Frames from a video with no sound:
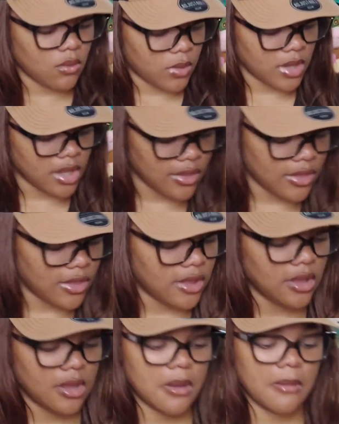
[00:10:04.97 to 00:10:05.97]
with
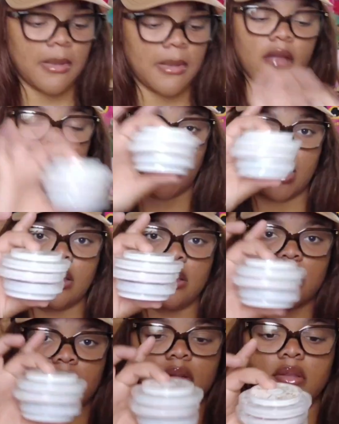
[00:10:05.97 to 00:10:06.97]
my
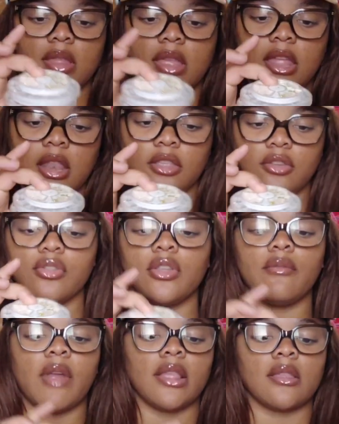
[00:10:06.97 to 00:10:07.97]
rhinestones, and
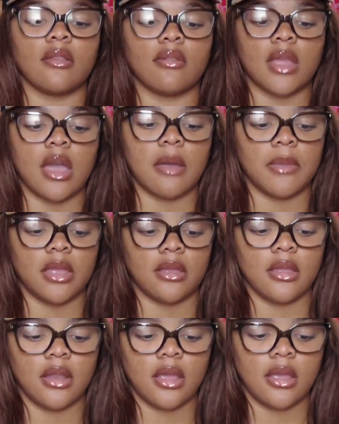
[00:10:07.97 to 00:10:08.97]
usually rhinestones come
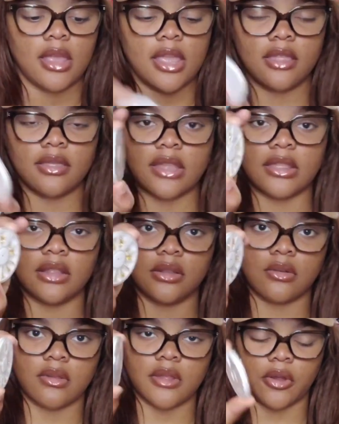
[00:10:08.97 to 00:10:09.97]
in like the
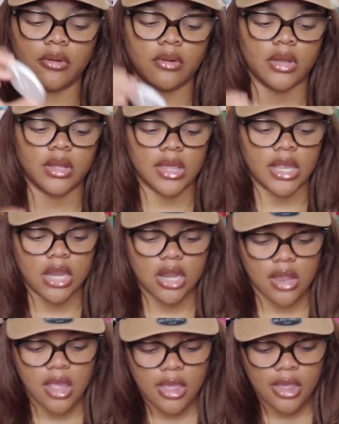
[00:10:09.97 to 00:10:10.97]
little circle containers.
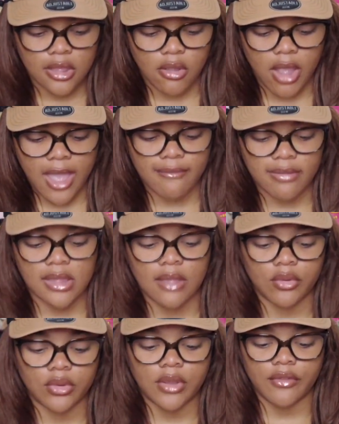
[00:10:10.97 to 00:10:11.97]
So I have
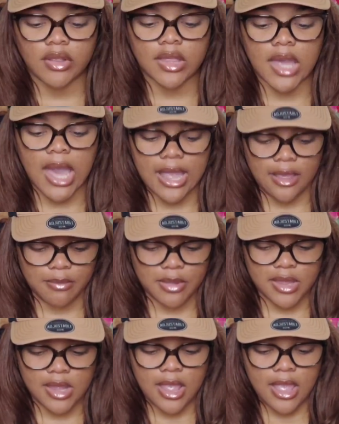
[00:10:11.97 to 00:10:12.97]
several different types.
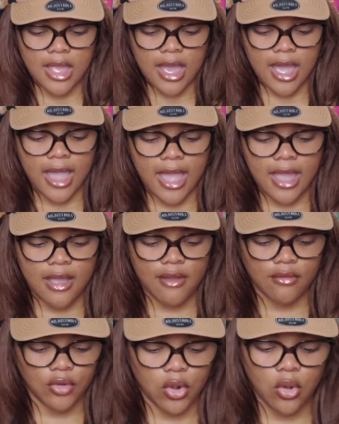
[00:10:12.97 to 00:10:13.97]
I
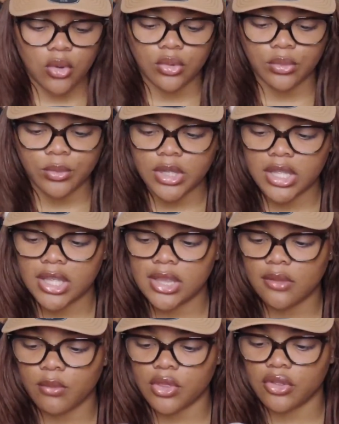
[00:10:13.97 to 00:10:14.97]
have gold
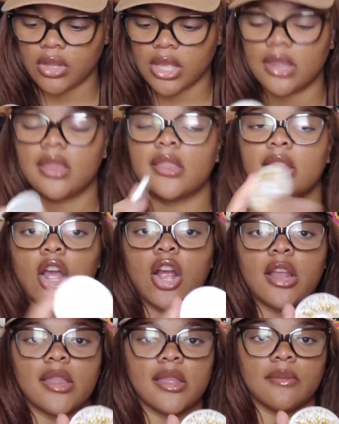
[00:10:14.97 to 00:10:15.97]
ones, which are like
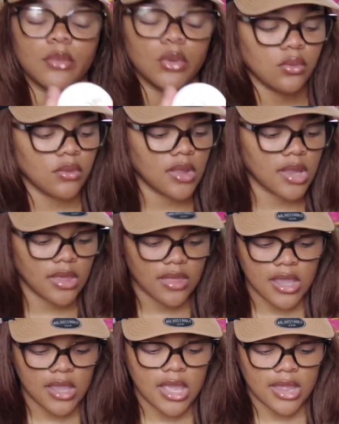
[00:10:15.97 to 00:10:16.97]
stars and moons and
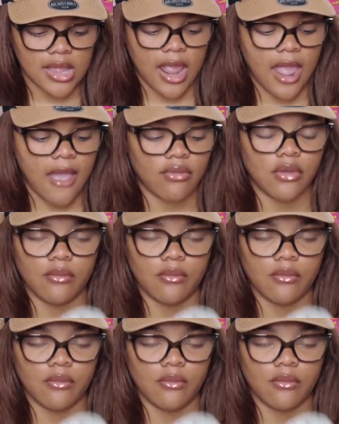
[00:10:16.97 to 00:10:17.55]
things. I have the